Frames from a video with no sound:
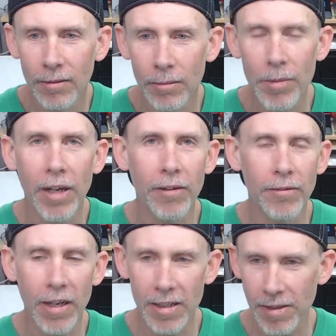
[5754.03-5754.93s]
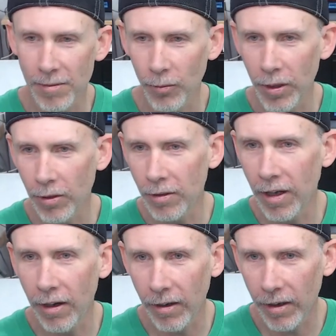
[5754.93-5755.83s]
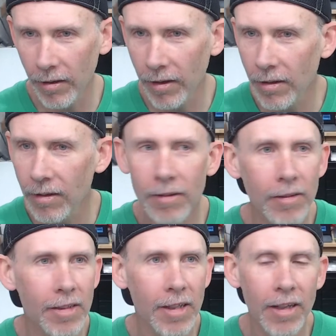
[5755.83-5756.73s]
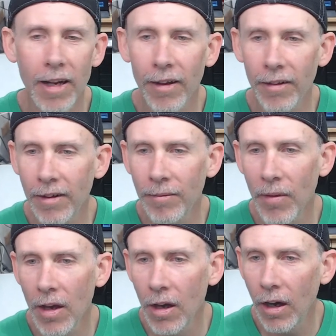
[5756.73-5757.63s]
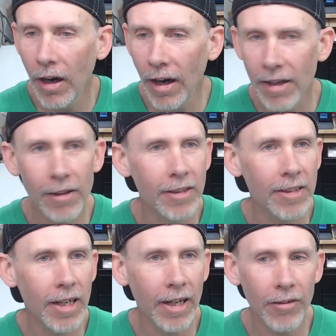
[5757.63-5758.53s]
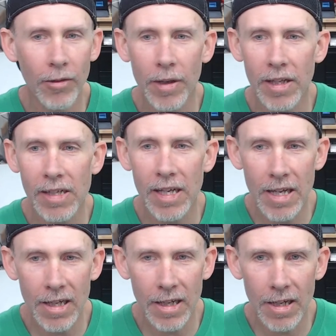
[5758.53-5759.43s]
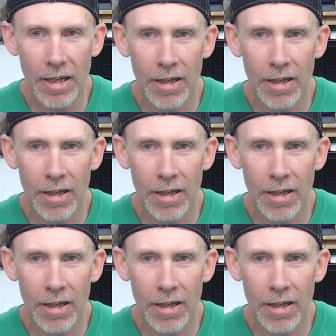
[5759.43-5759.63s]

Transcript: Maybe I can find some weird carrier that'll... All right, it looks like everybody's in.